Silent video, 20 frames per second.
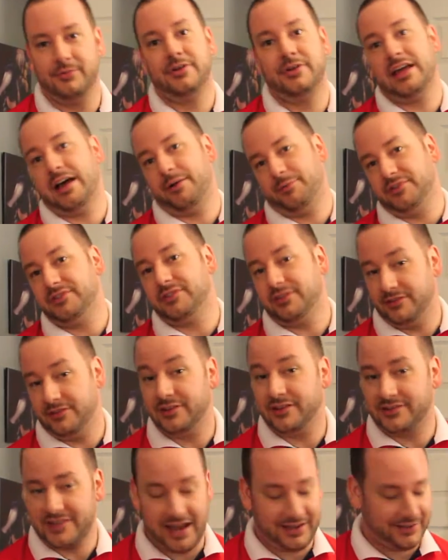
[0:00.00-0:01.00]
Yeah,
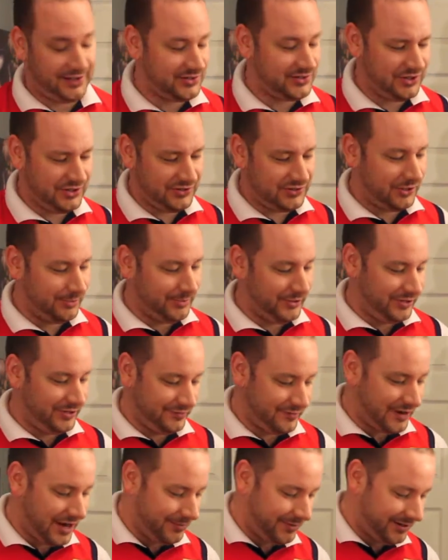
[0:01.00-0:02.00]
exactly. It's all about the
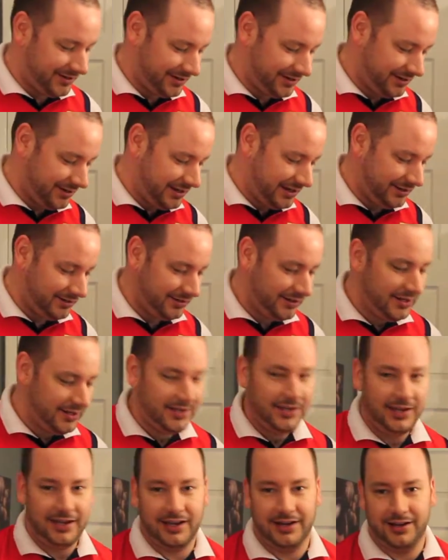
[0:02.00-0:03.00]
environment
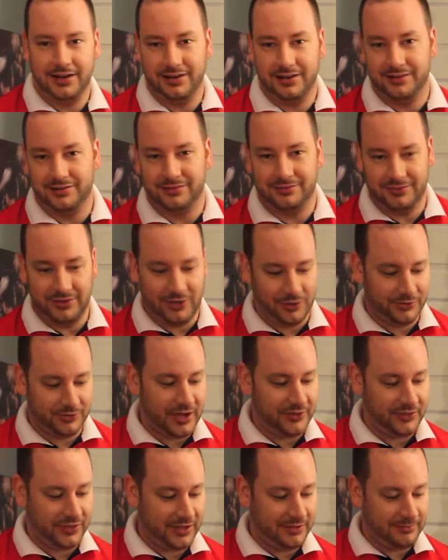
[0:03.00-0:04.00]
and you know,
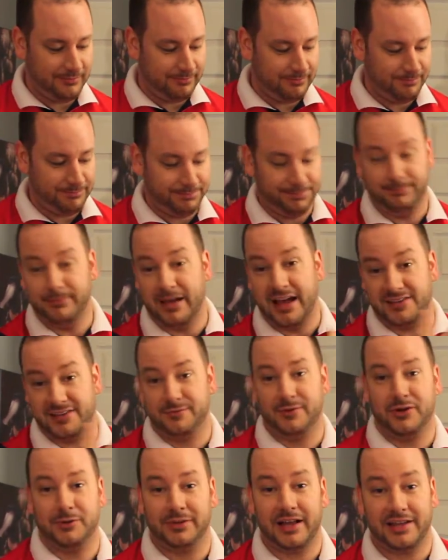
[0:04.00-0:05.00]
not the massive
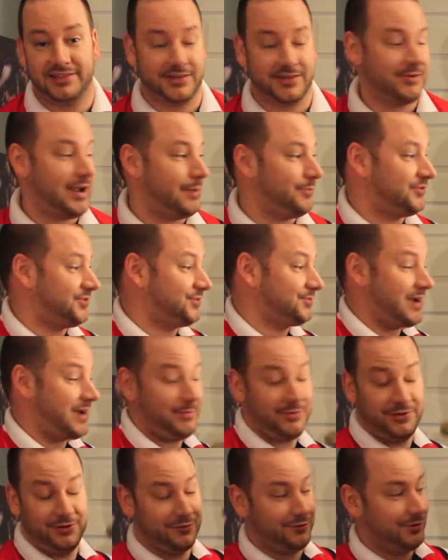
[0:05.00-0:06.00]
amount of plastic wrap this is
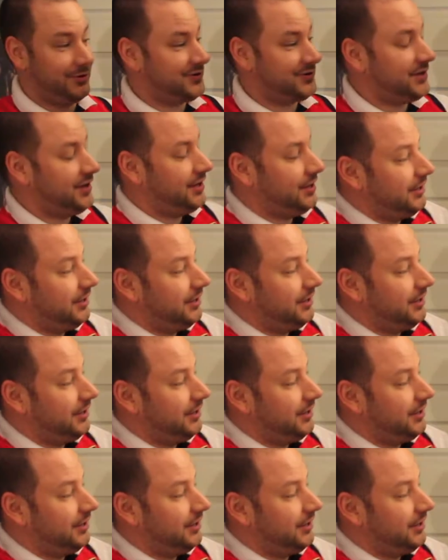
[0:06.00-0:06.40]
wrapped in, of course.